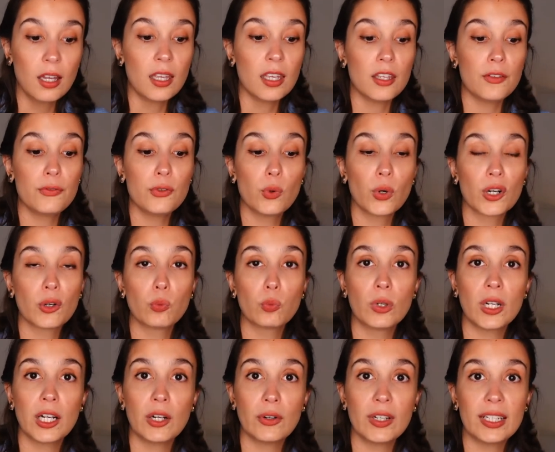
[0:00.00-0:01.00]
If you are
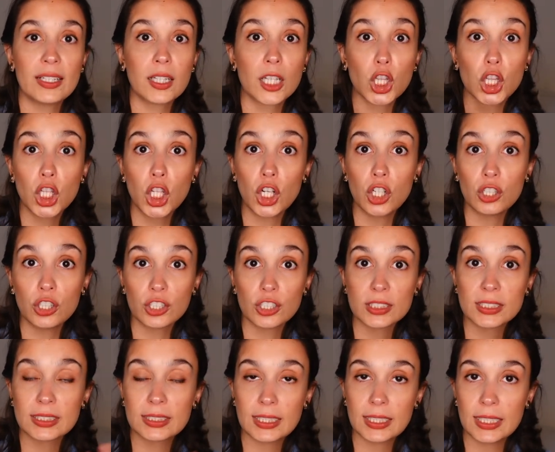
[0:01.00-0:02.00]
wearing
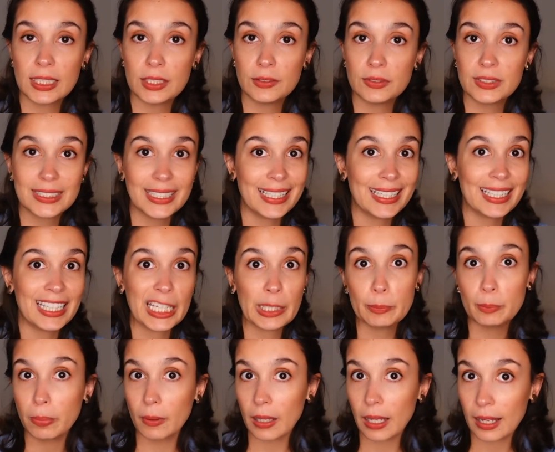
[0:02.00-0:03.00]
longer sleeves in a
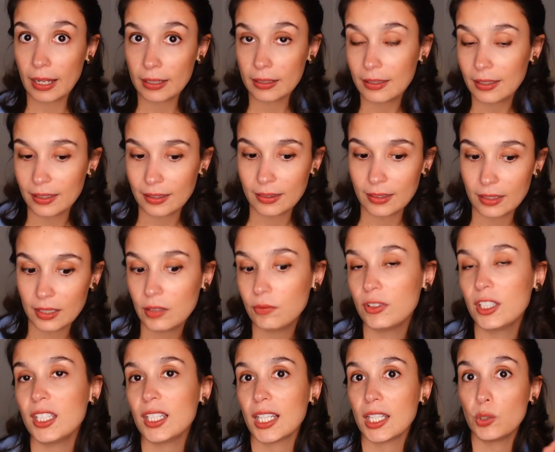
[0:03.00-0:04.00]
black in the
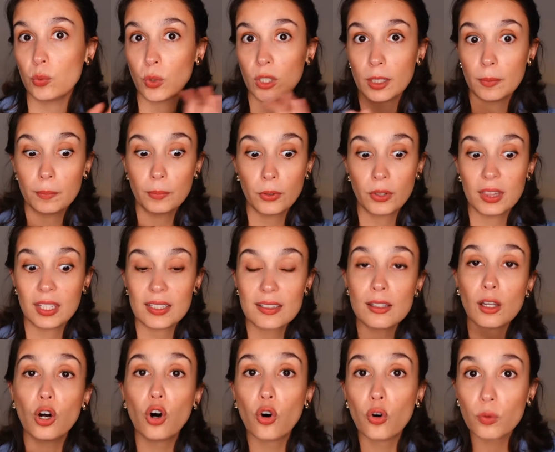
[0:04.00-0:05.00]
evening and you want to put
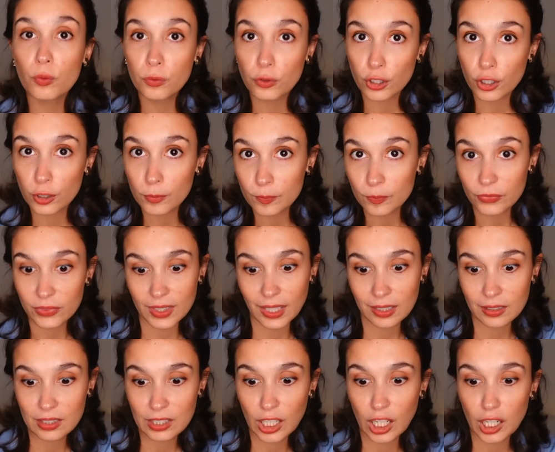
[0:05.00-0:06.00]
this over
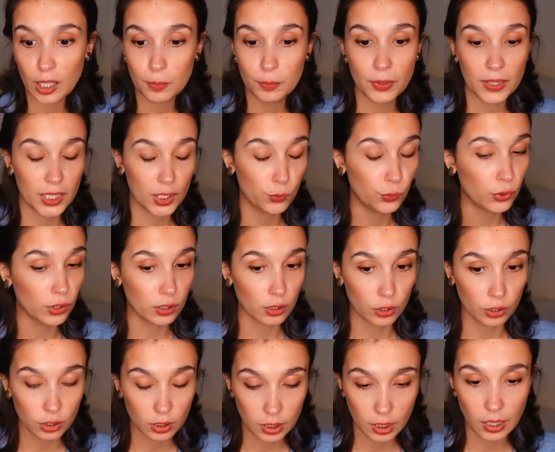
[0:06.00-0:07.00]
that top, it would
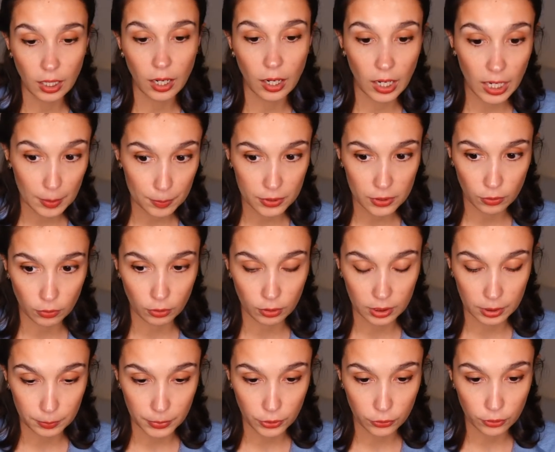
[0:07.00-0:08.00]
look
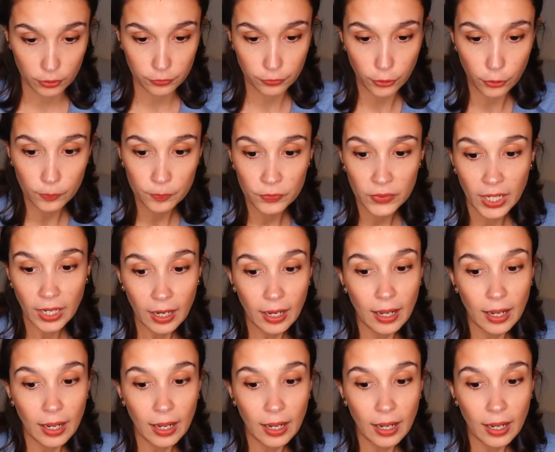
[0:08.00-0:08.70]
absolutely beautiful.